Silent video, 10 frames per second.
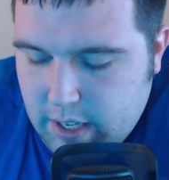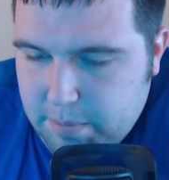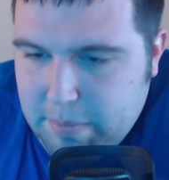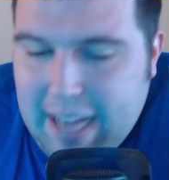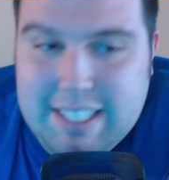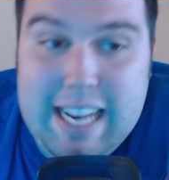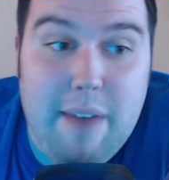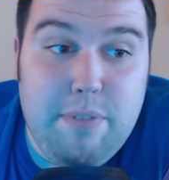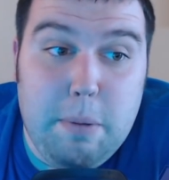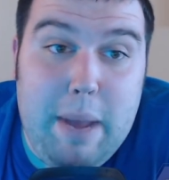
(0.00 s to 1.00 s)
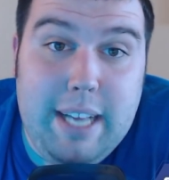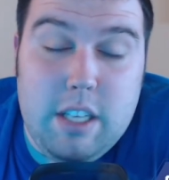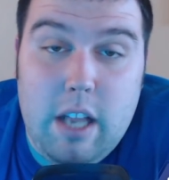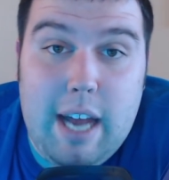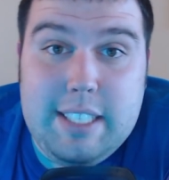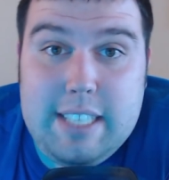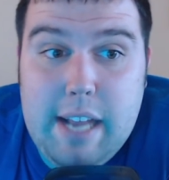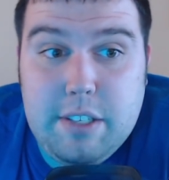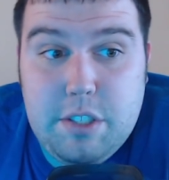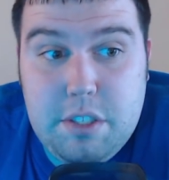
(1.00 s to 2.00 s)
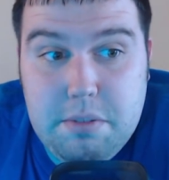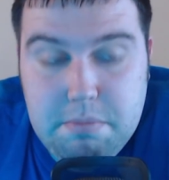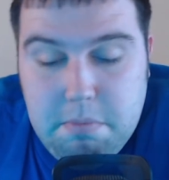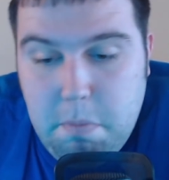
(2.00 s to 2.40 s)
Matt Stafford makes a lot of sense.